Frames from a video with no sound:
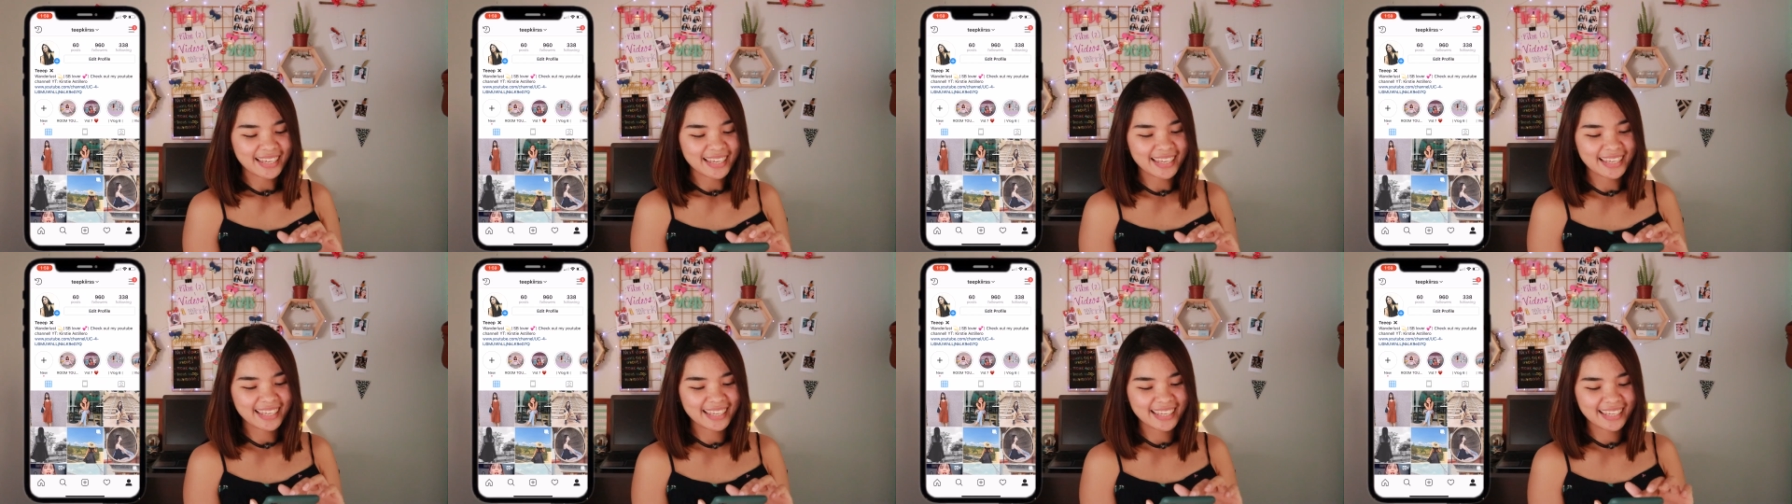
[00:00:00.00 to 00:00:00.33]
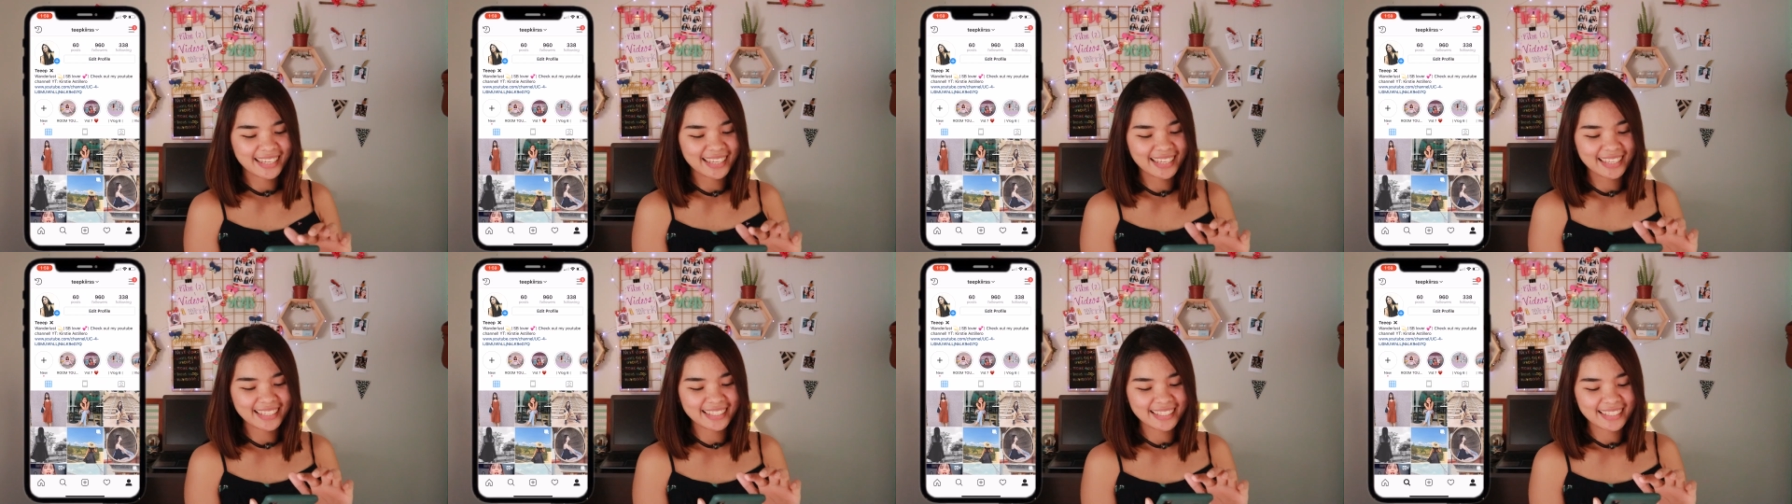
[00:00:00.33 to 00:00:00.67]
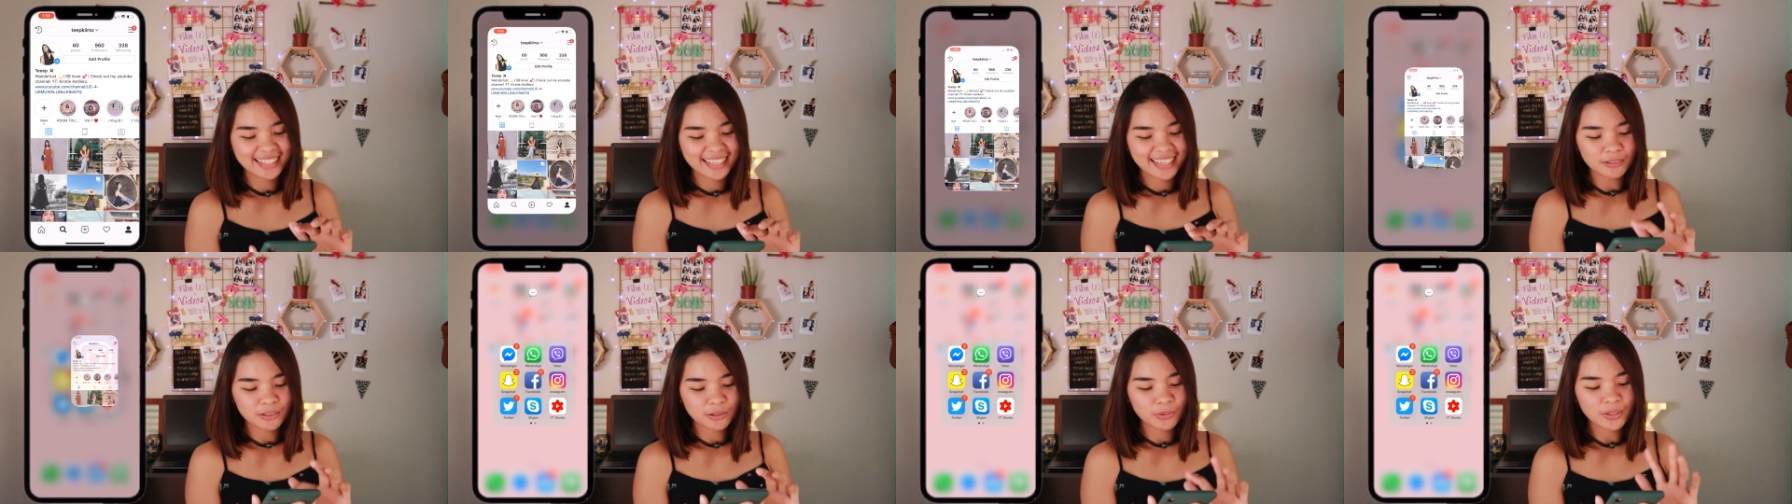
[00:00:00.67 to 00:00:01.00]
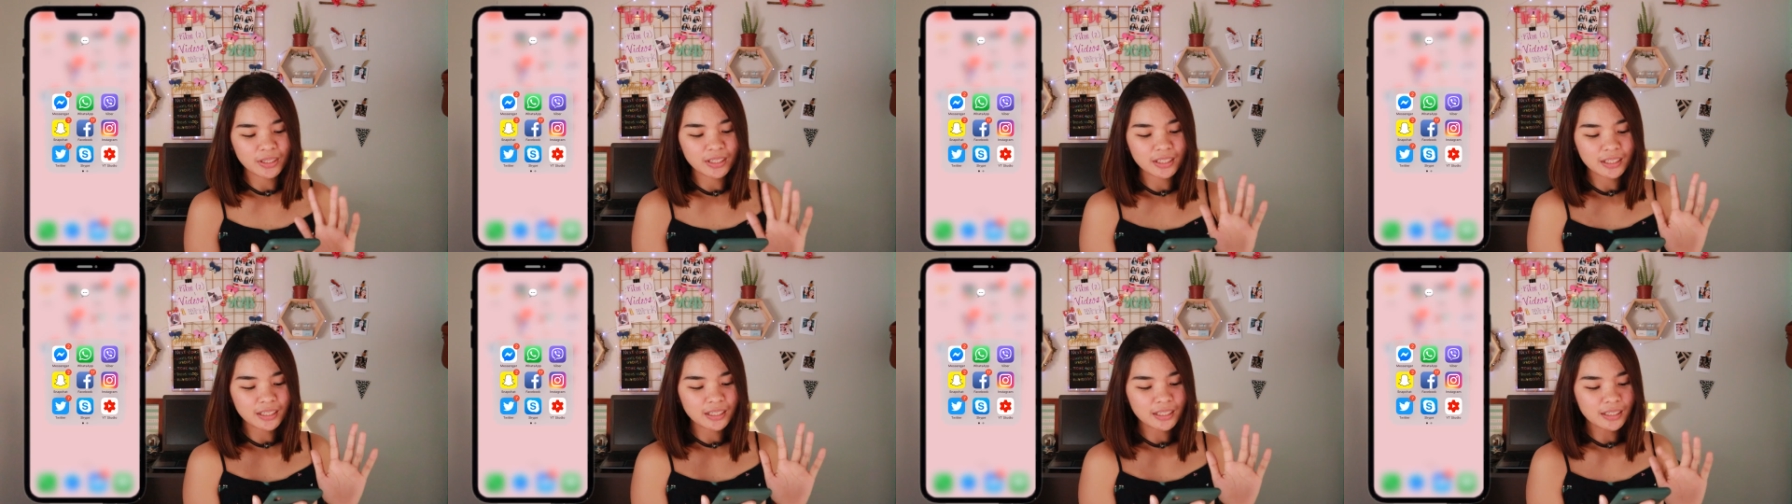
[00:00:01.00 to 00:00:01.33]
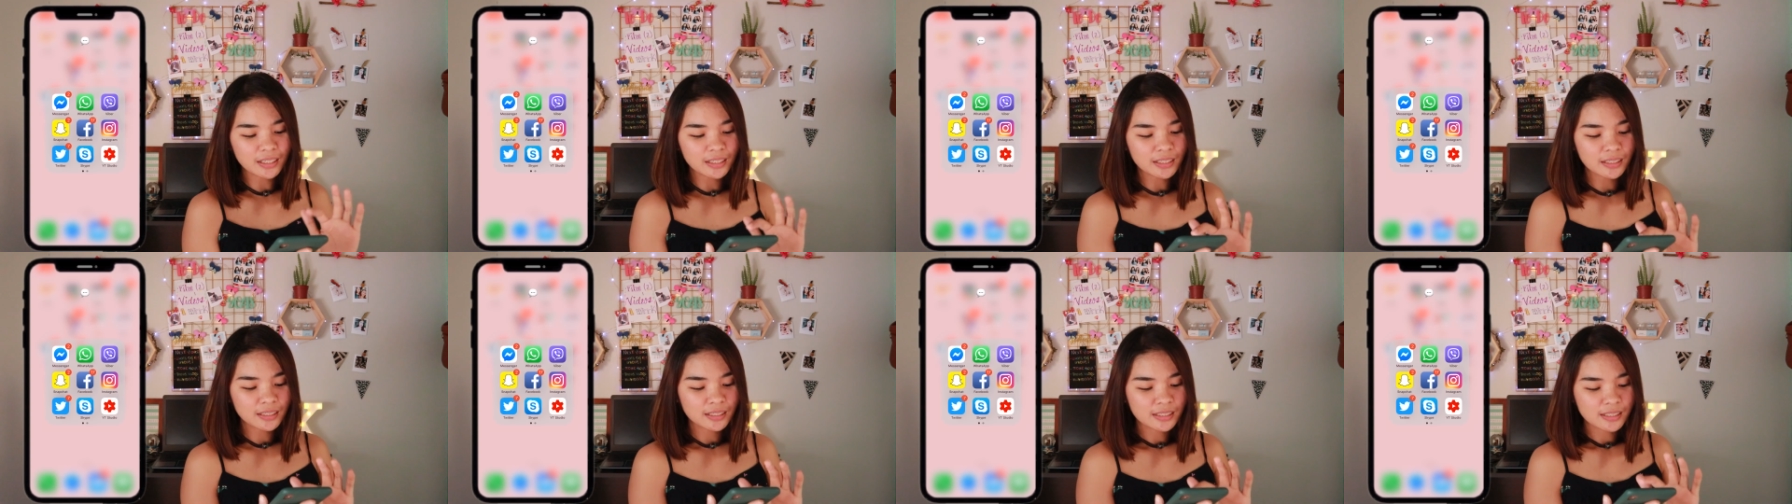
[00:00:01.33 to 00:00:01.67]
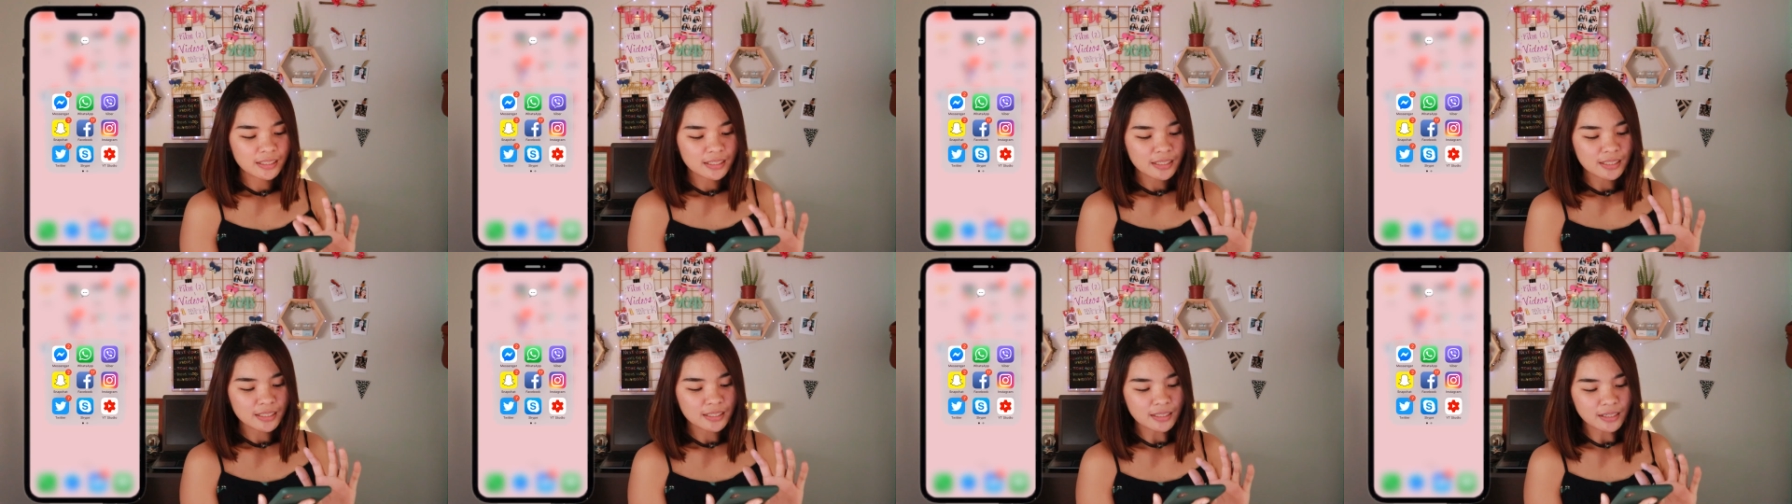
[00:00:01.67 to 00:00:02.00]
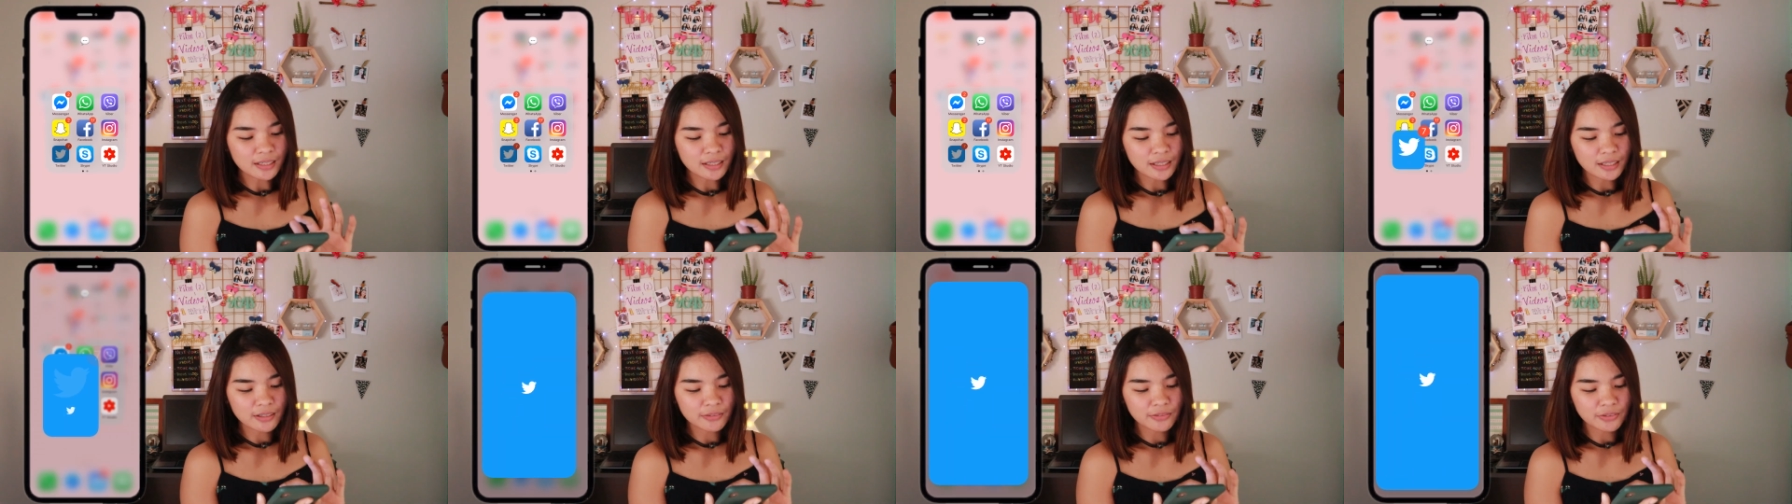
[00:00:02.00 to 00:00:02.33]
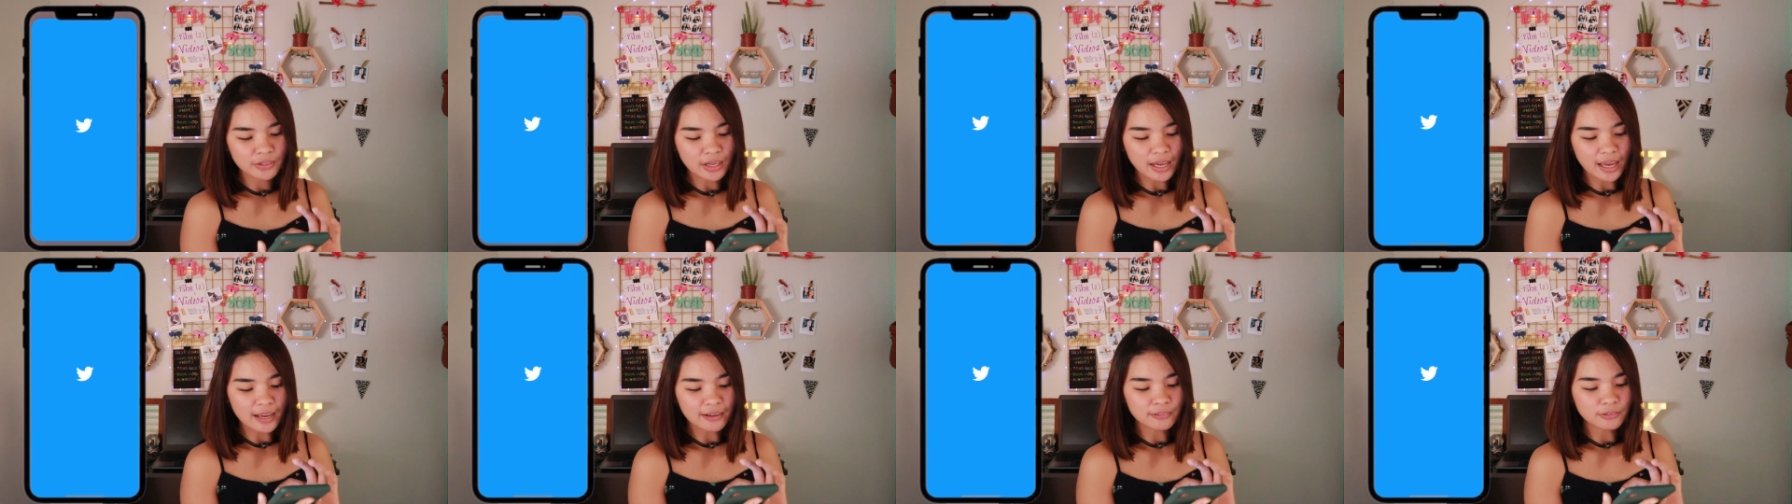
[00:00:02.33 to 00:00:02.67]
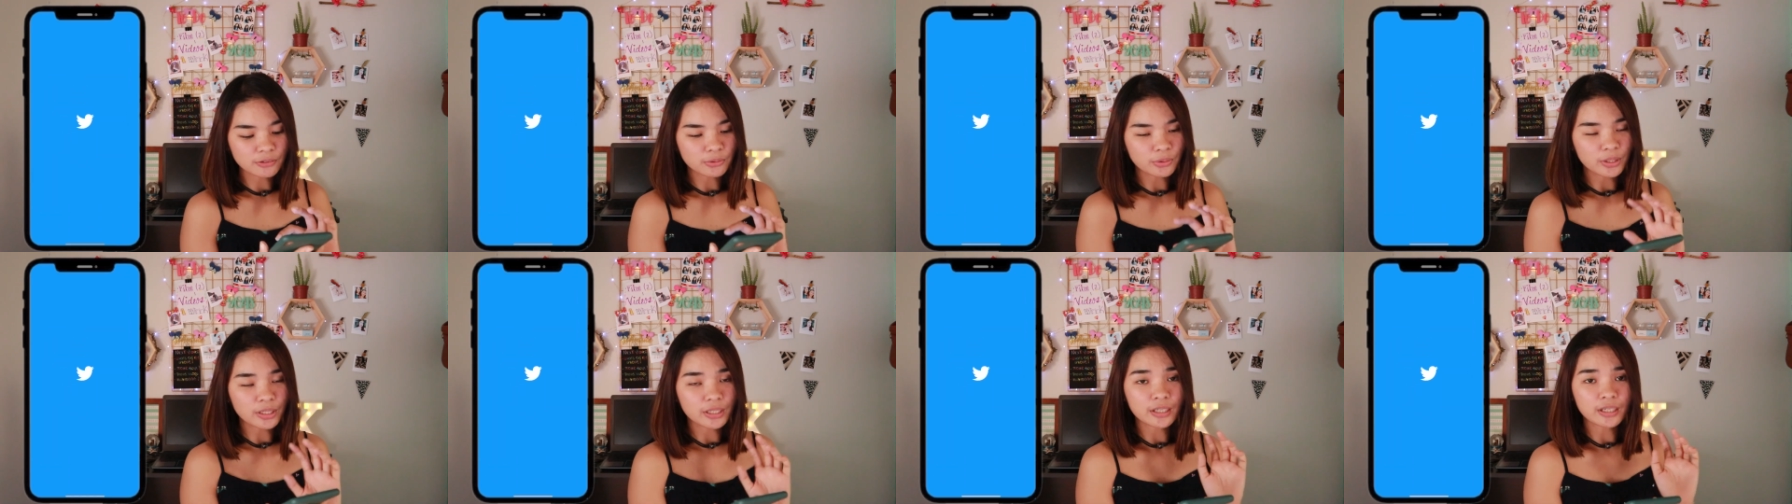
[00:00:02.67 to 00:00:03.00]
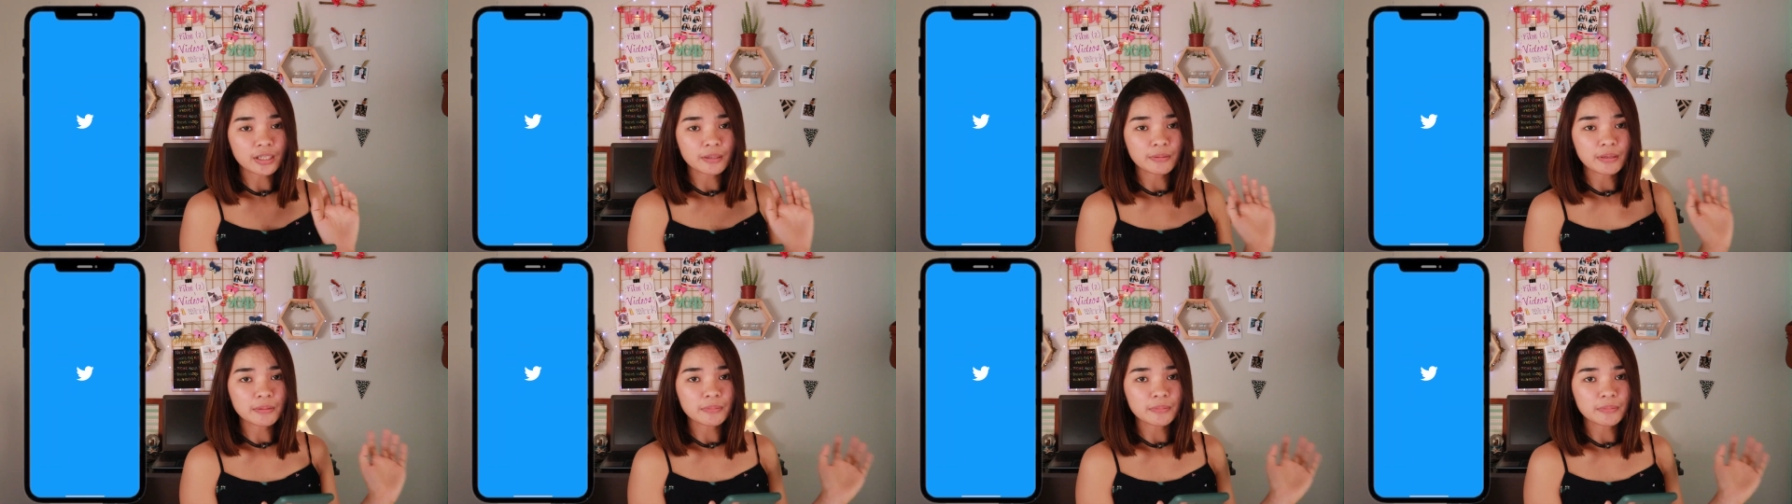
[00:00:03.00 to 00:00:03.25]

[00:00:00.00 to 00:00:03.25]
And Twitter. So if you have Twitter,